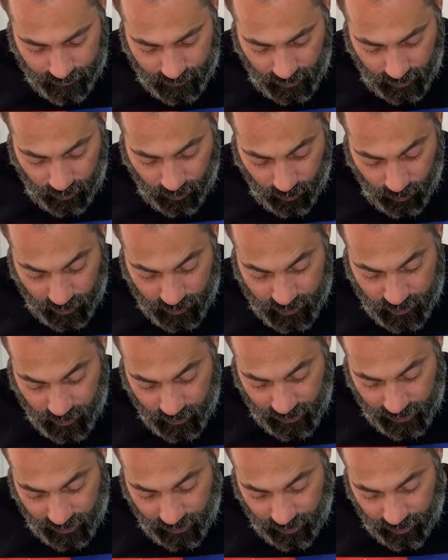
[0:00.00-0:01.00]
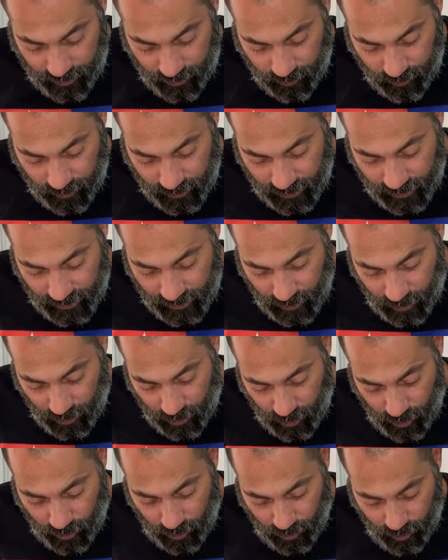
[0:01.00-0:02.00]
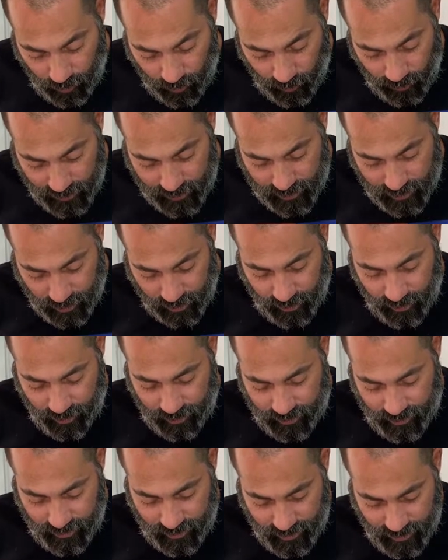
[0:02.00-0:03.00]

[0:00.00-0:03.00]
once we get the ring all the way turned,